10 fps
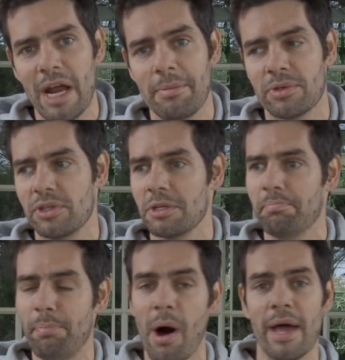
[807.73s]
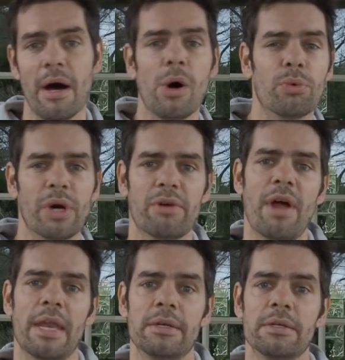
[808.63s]
able to just buy a whole rear
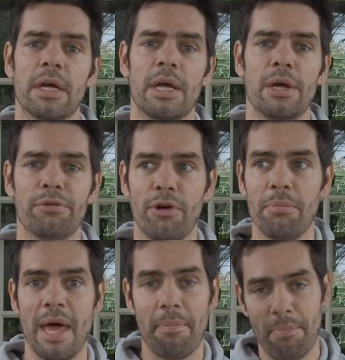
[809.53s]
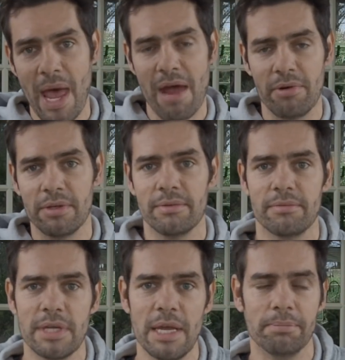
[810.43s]
end from their parent
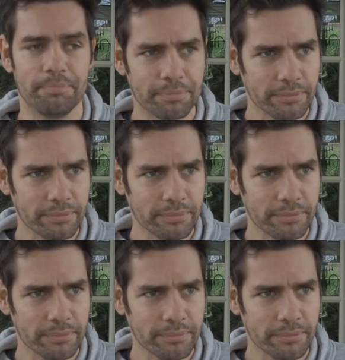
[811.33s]
team.